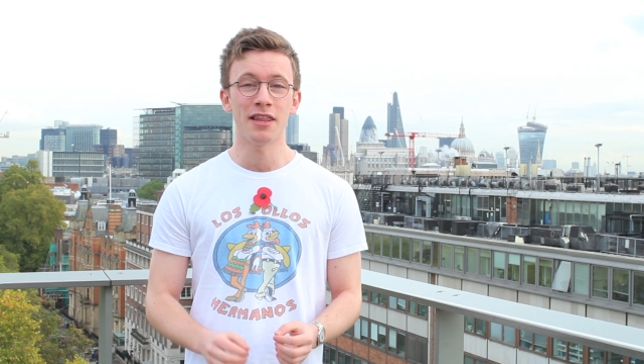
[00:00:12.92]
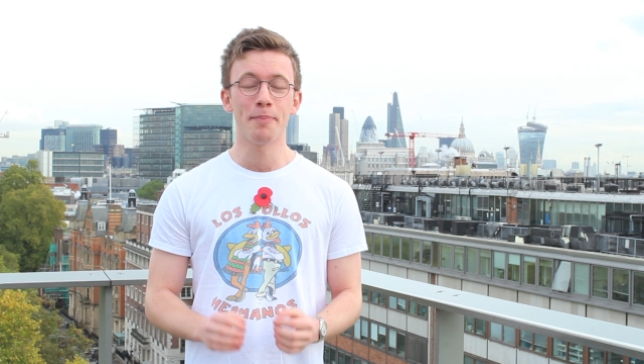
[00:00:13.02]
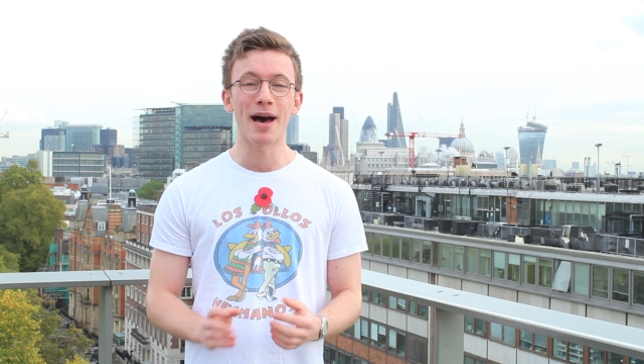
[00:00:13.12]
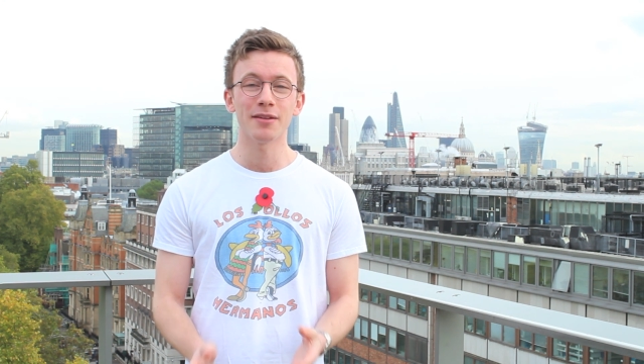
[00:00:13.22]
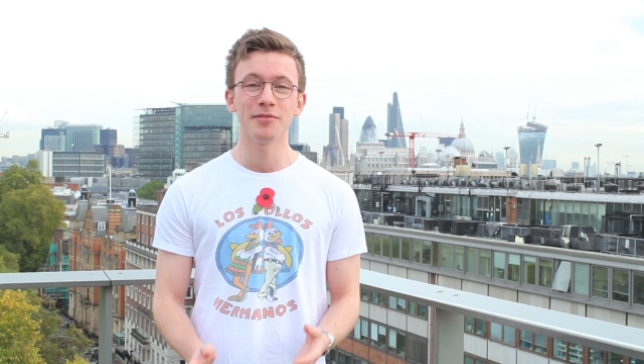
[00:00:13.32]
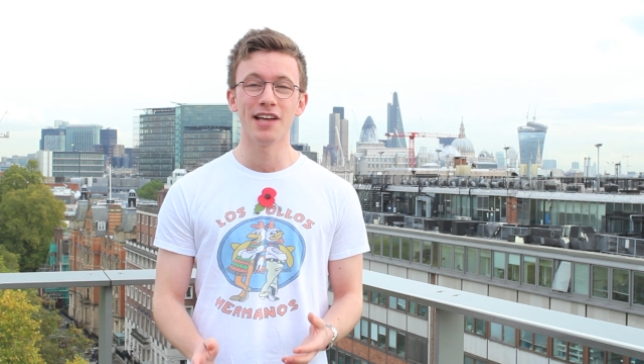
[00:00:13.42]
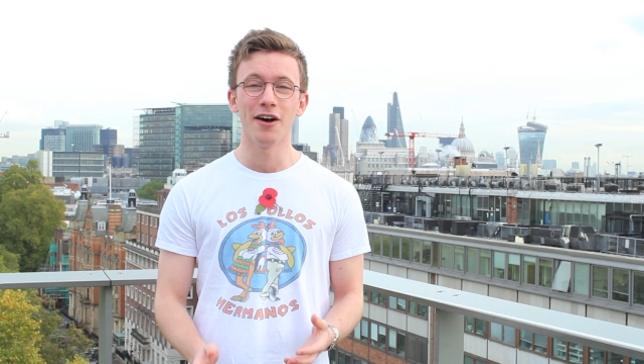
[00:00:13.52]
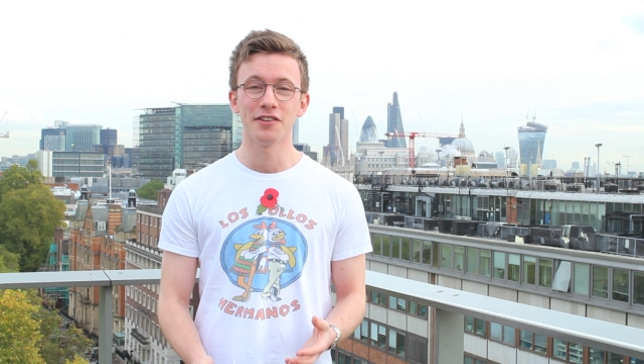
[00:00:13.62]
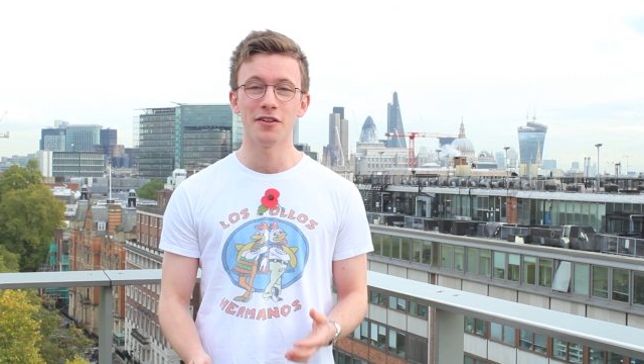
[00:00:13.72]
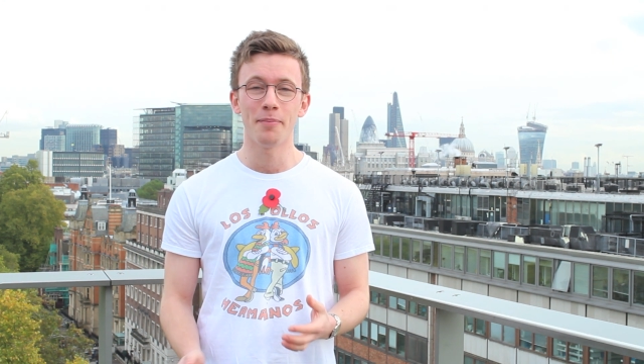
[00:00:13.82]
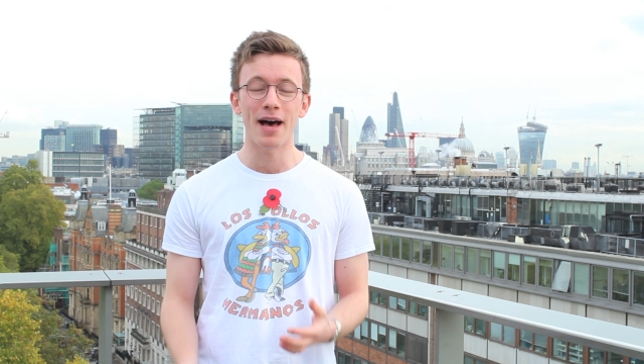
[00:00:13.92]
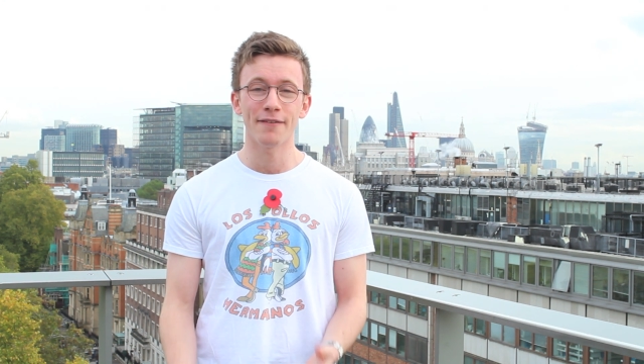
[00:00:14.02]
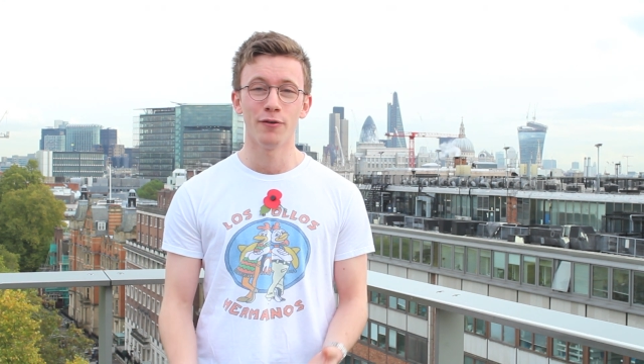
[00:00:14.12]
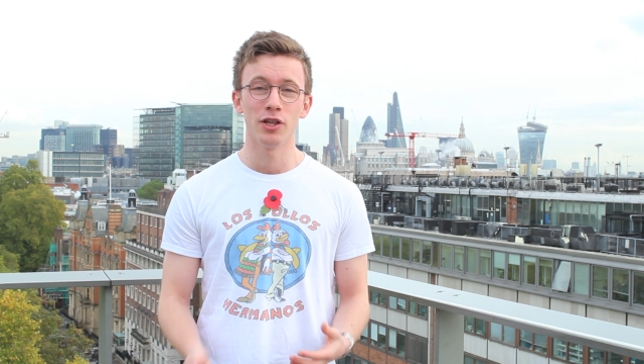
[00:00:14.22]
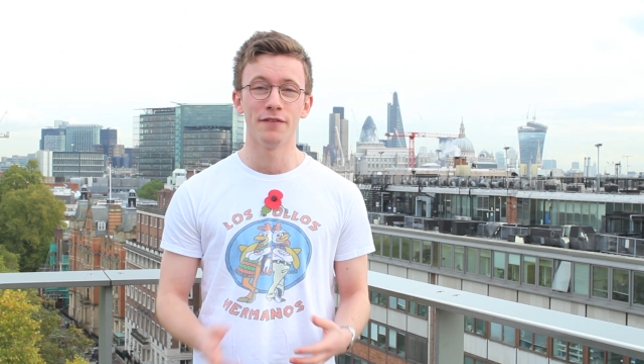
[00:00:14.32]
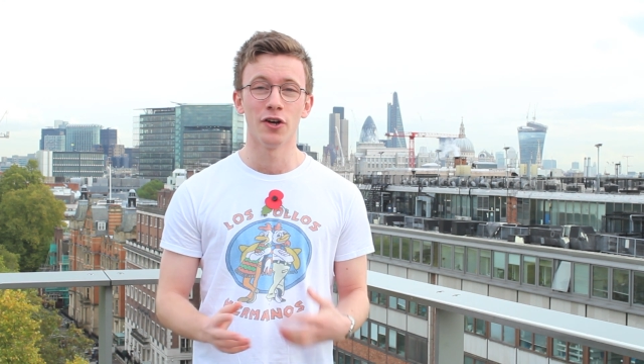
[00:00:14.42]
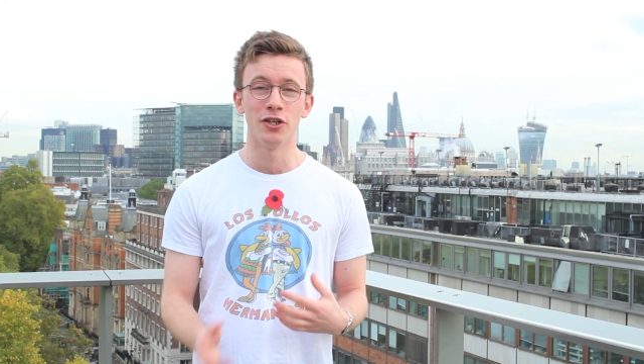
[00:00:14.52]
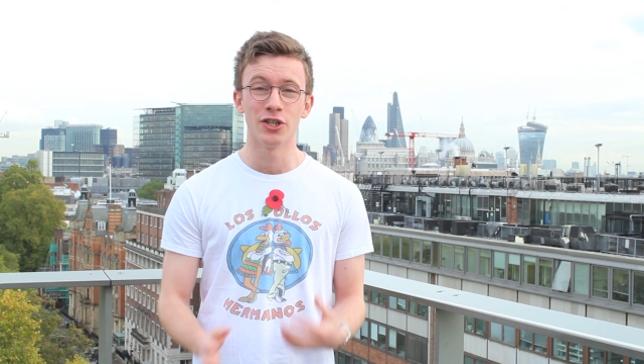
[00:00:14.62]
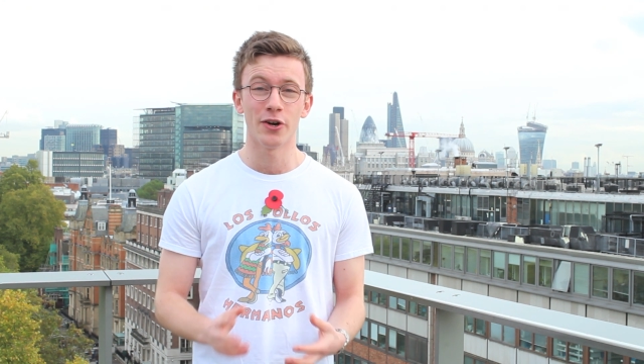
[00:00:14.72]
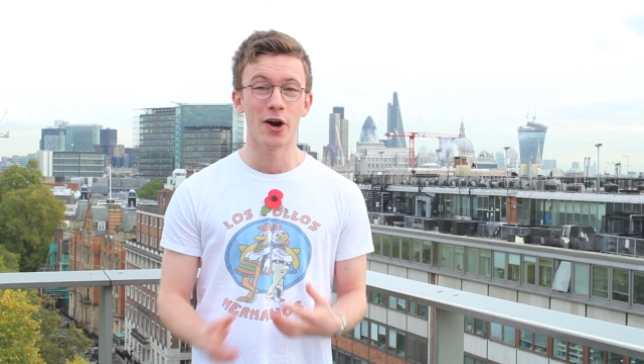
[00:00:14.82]
and they pat themselves on the back for what they've done
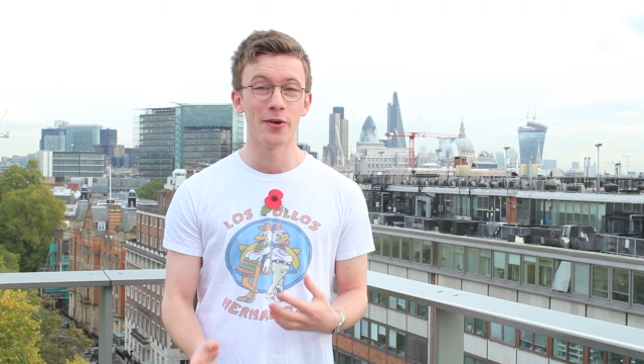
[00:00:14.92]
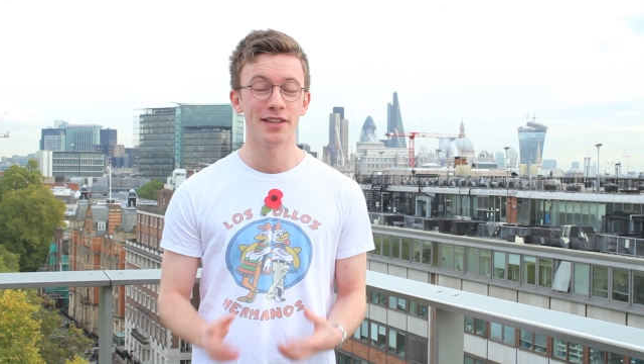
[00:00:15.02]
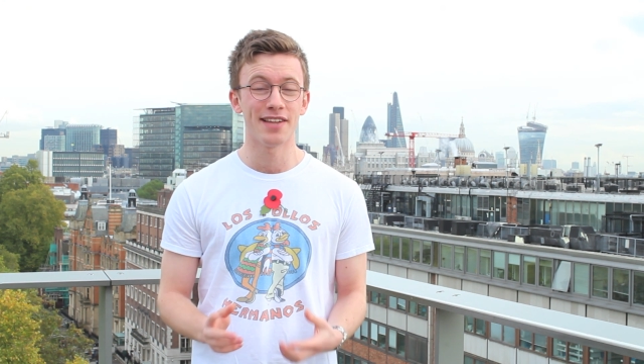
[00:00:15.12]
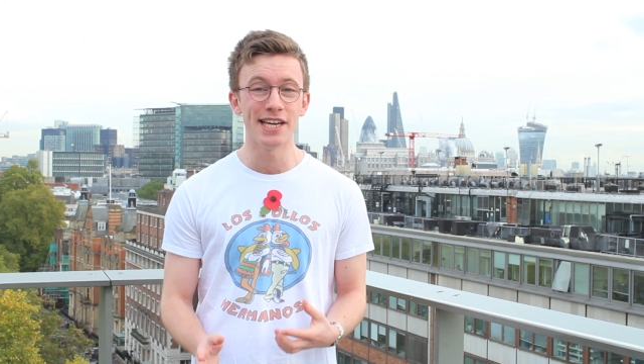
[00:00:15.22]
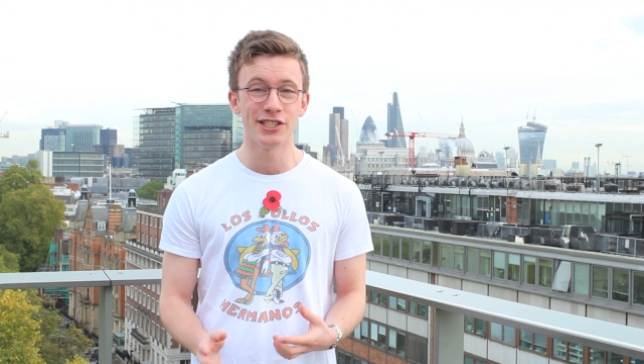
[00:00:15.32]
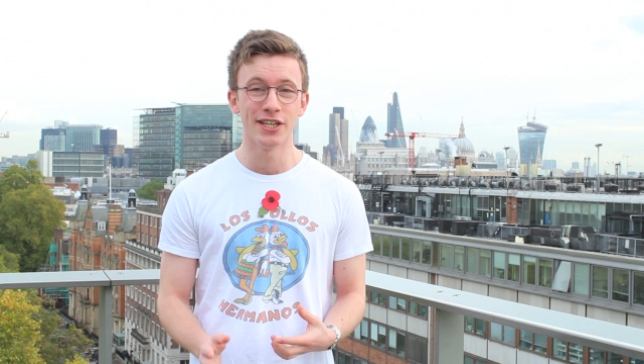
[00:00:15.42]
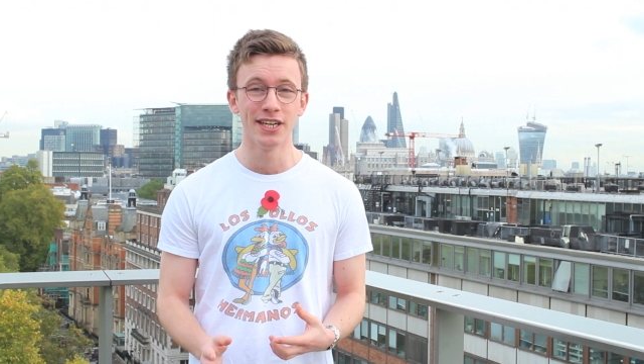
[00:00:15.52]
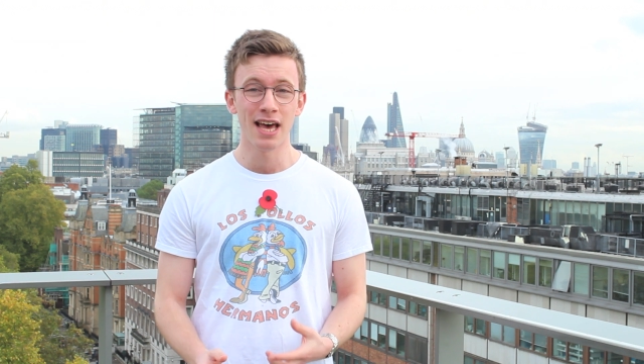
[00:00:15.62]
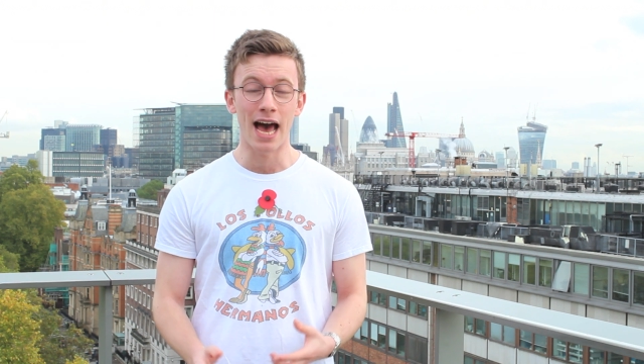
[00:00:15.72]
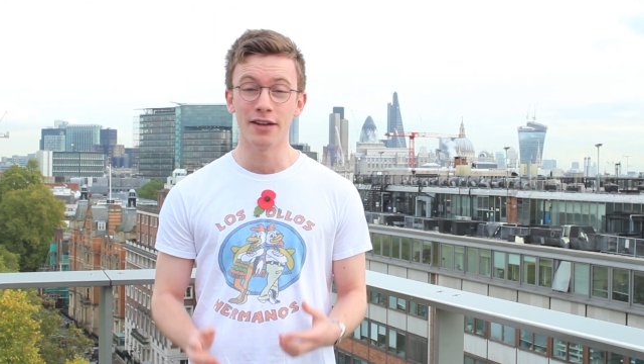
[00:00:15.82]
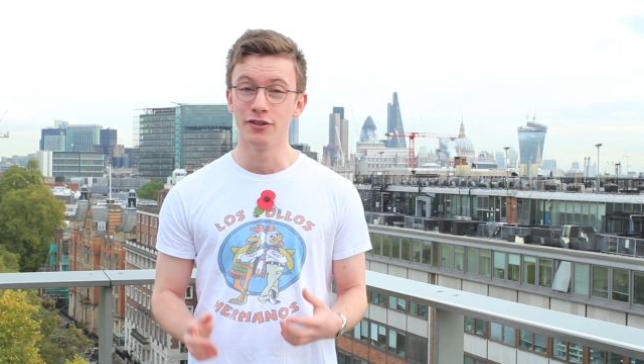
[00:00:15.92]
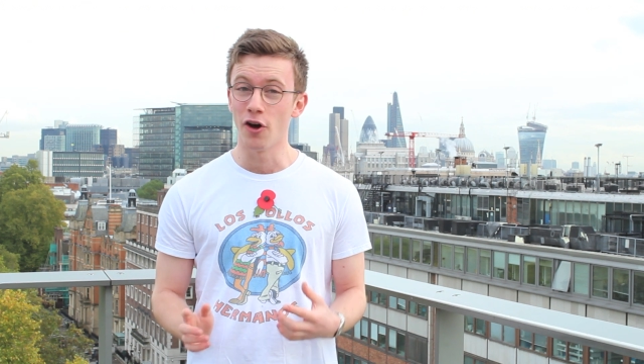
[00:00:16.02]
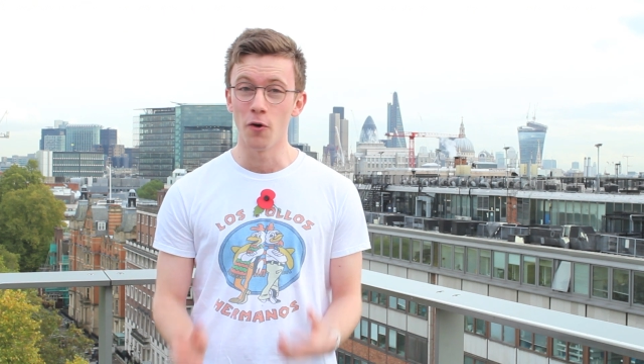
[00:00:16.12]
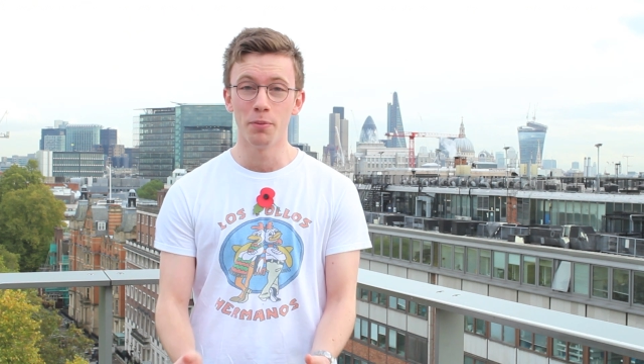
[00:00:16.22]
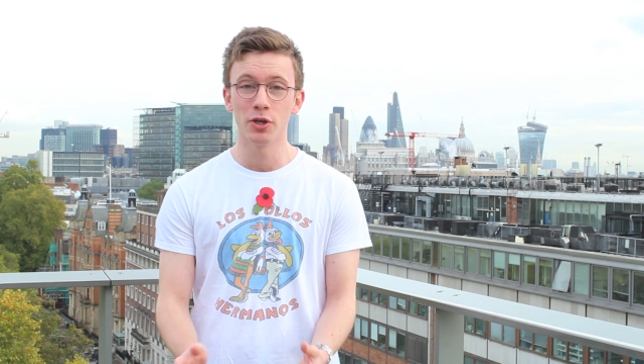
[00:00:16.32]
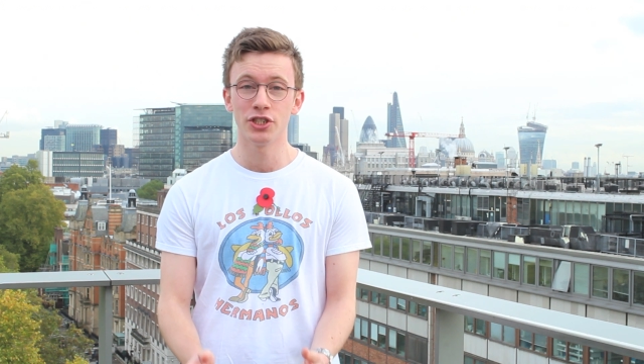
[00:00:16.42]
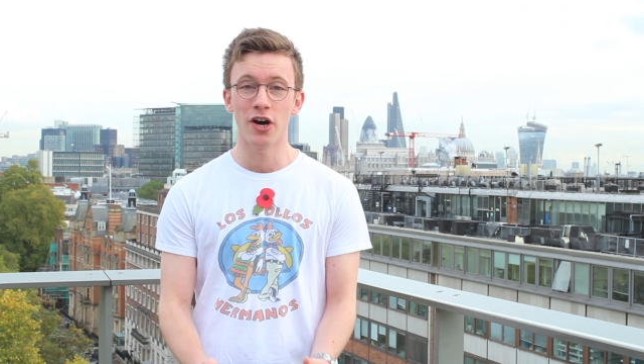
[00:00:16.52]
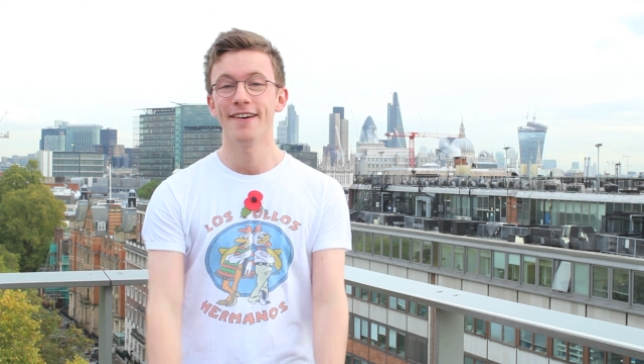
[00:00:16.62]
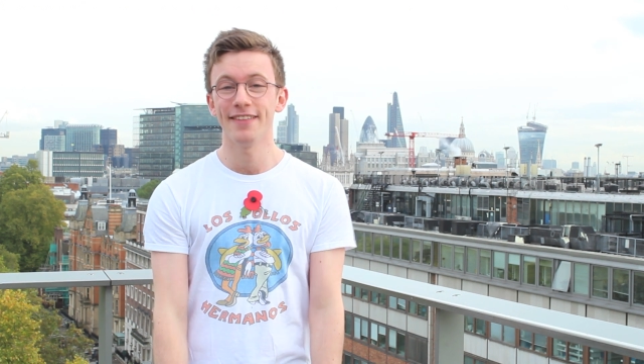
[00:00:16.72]
during orientation and don't push on.